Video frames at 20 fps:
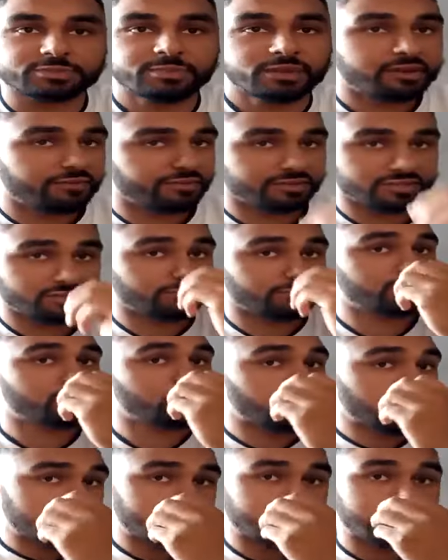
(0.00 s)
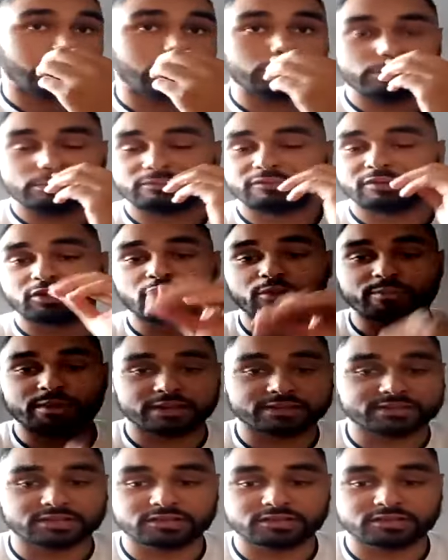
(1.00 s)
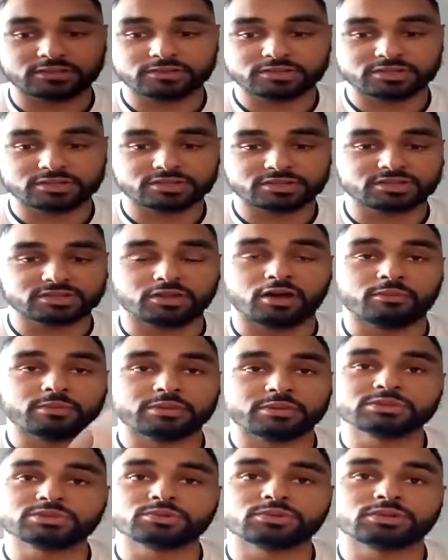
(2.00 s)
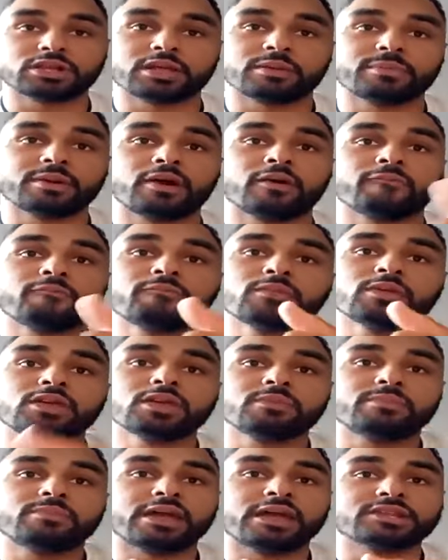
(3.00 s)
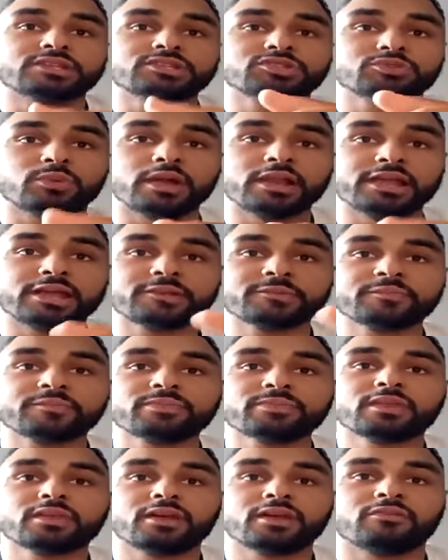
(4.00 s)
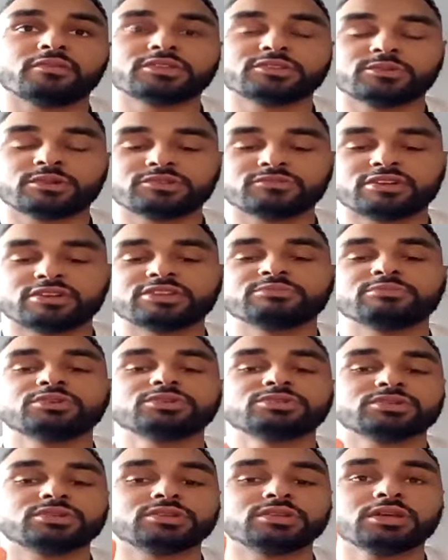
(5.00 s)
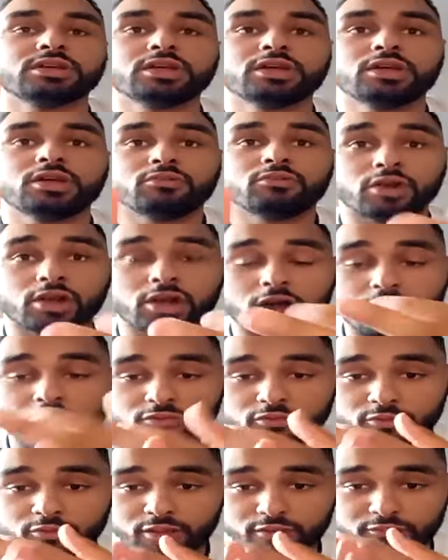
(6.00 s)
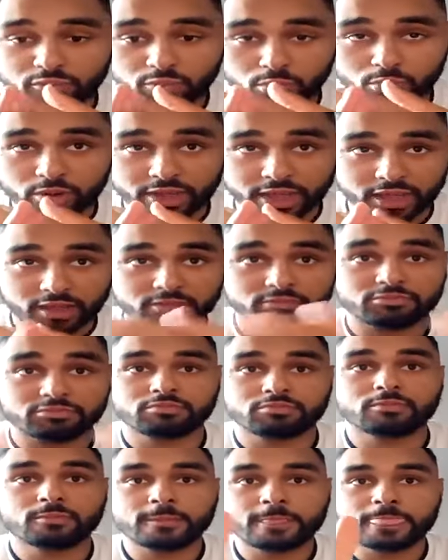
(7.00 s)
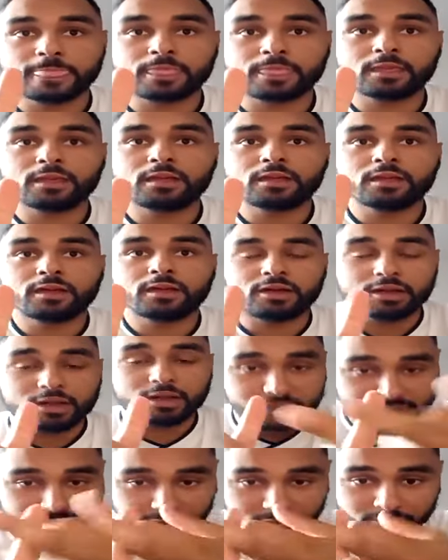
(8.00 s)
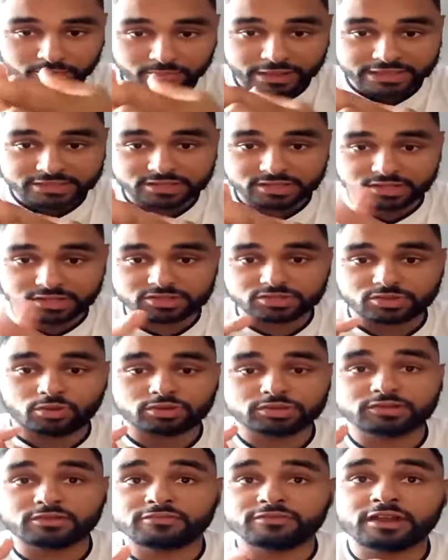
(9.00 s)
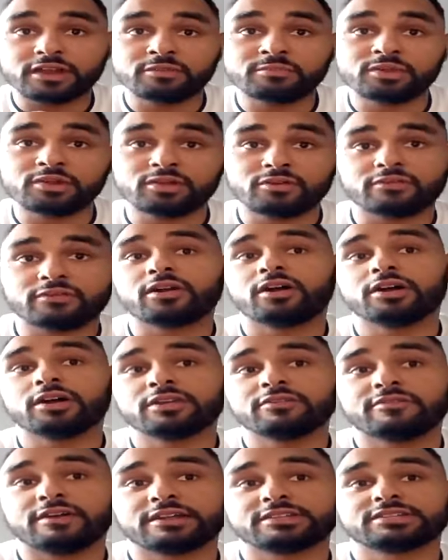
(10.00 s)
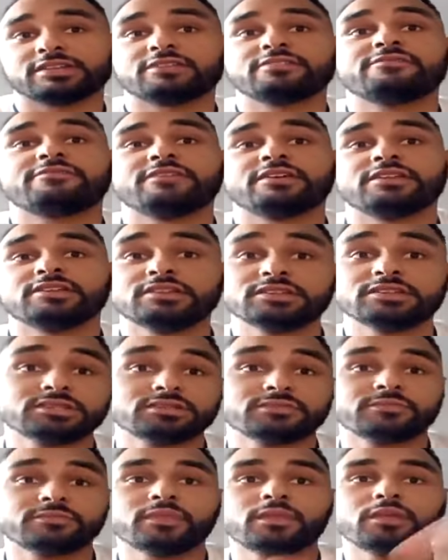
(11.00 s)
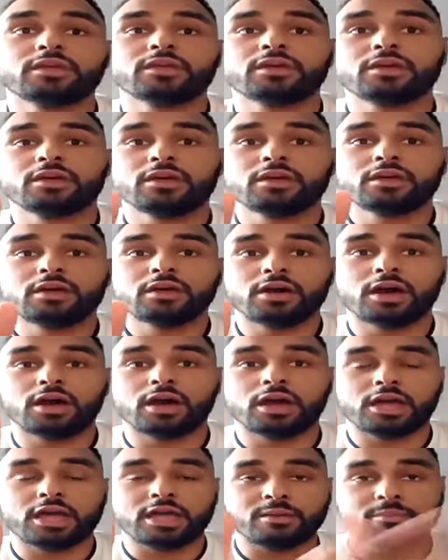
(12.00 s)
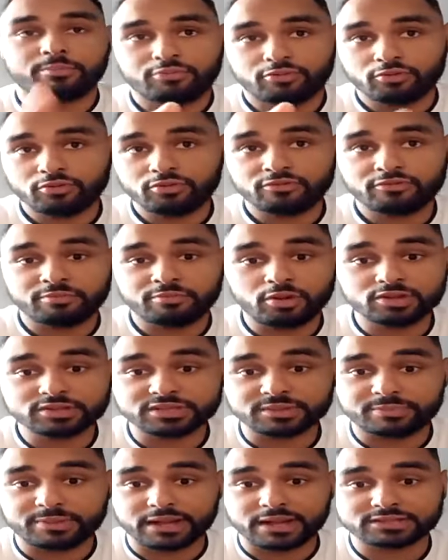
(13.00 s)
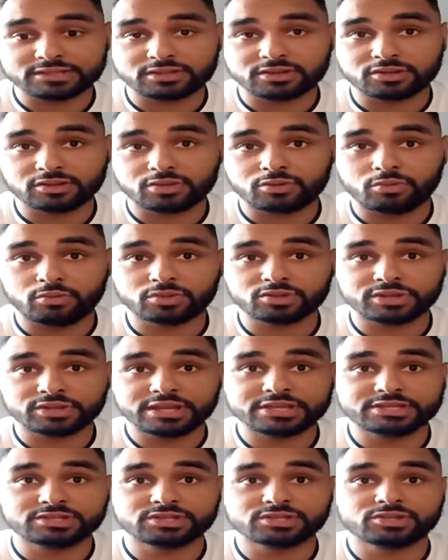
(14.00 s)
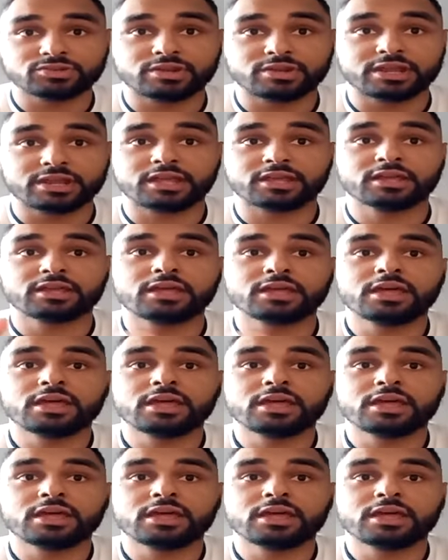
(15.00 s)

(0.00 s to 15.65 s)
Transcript: benefits that we talked about, we go back to the start. We were talking about pain and swelling, as well as range of motion, recovery of walking, maintenance or development of cardiovascular fitness, improved motor pattern coordination training.